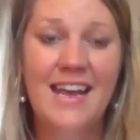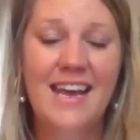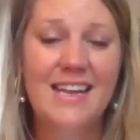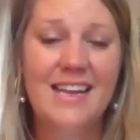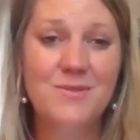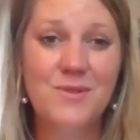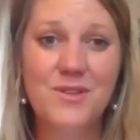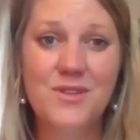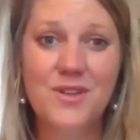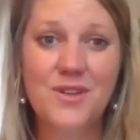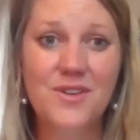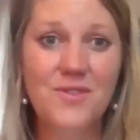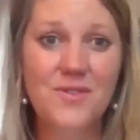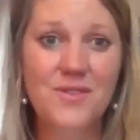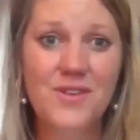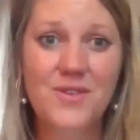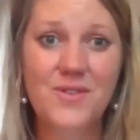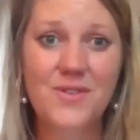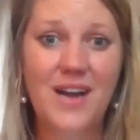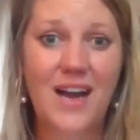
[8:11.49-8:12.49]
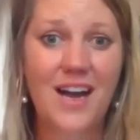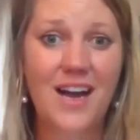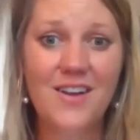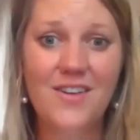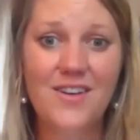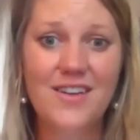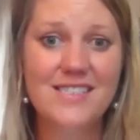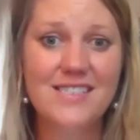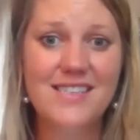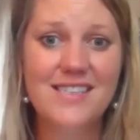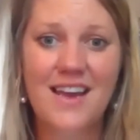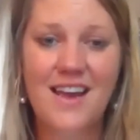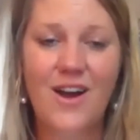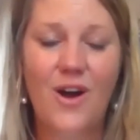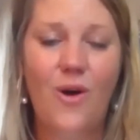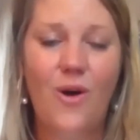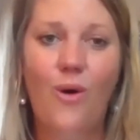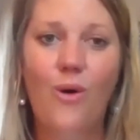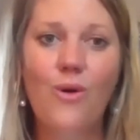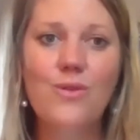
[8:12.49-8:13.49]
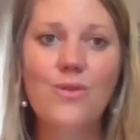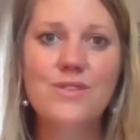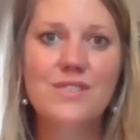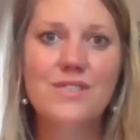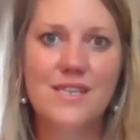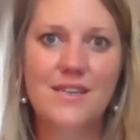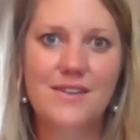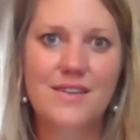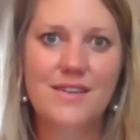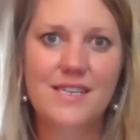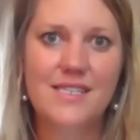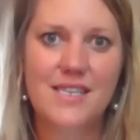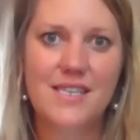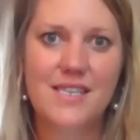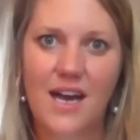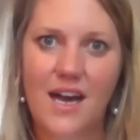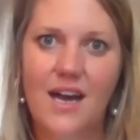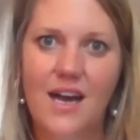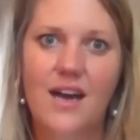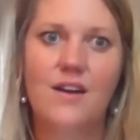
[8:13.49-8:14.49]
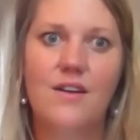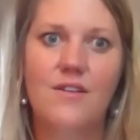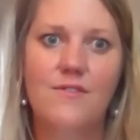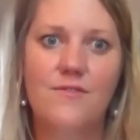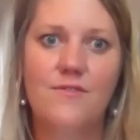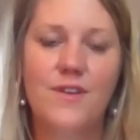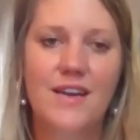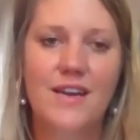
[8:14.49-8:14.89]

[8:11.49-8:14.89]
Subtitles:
And as we turn to a new Congress, a whole series of